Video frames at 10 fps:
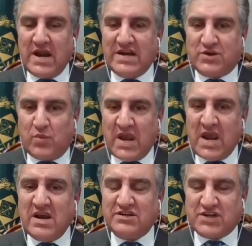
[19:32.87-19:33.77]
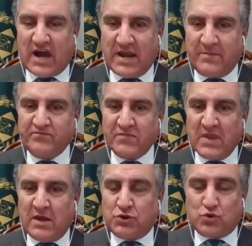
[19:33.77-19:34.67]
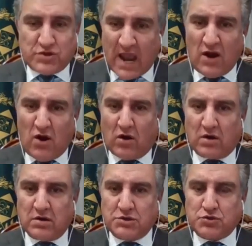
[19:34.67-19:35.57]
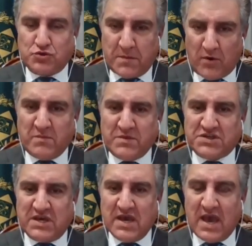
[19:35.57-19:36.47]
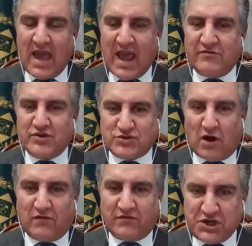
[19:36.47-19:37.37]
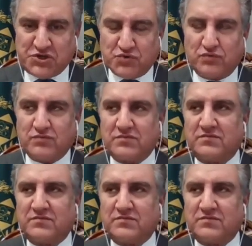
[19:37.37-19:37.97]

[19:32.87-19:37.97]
you intervene in time through dialogue, through diplomacy, and resolve the issue.